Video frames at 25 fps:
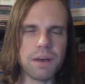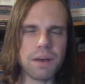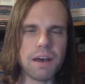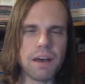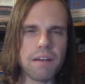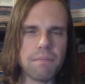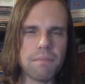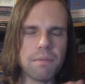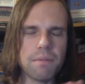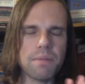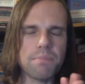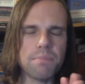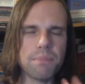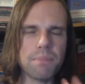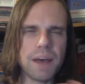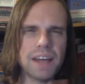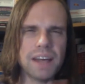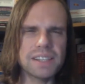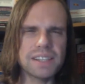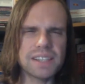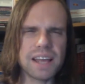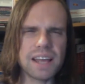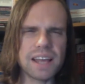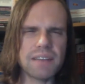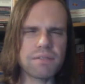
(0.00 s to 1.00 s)
I've been
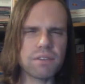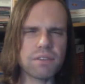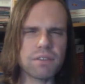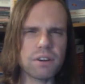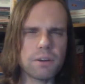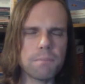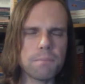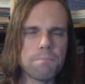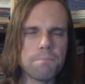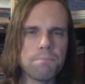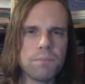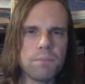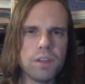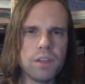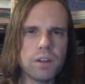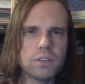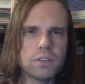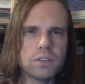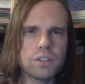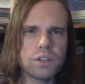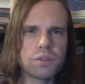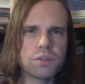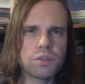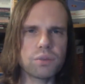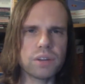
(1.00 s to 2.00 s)
past that for
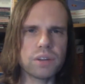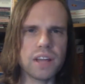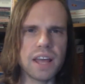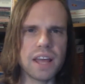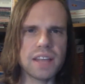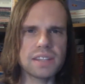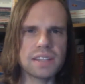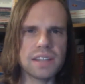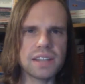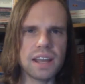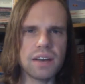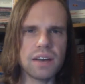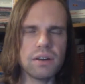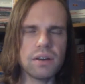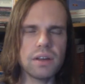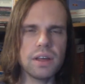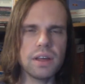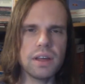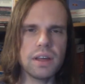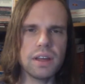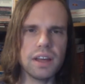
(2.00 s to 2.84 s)
2-3 days now.